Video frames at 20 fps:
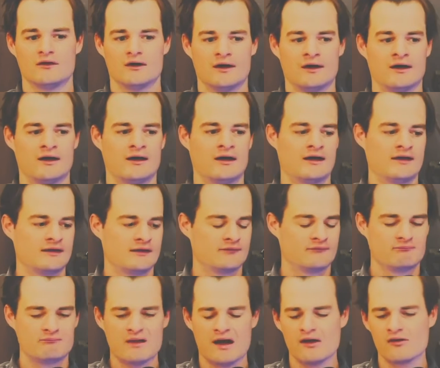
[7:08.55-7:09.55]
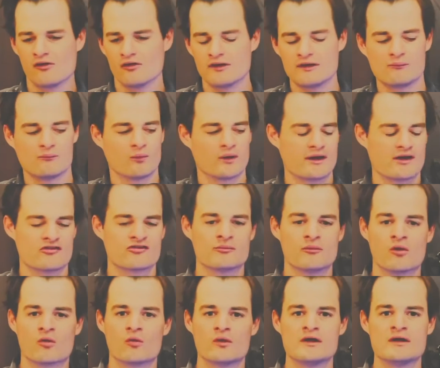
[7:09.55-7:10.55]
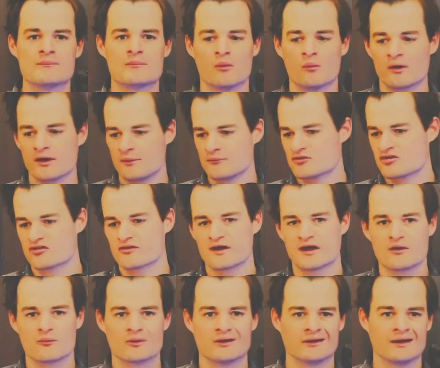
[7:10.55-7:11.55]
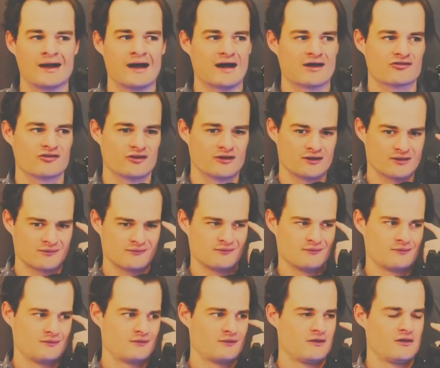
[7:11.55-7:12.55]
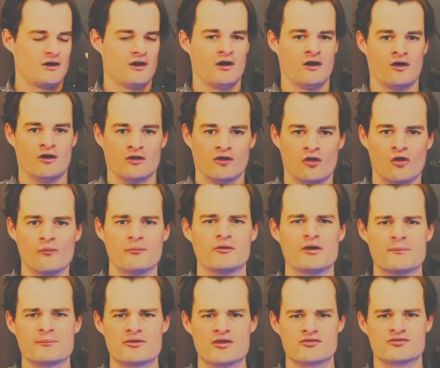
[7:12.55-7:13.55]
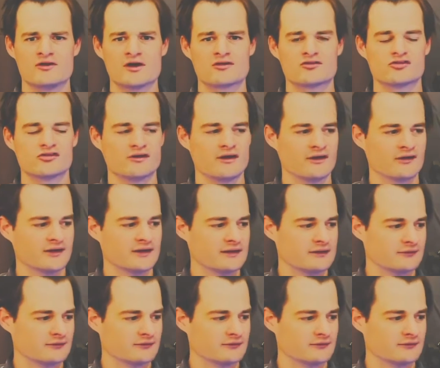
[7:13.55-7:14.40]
uh, not only when I smoke weed, but when I'm just kind of relaxing, I'll open up the dictionary.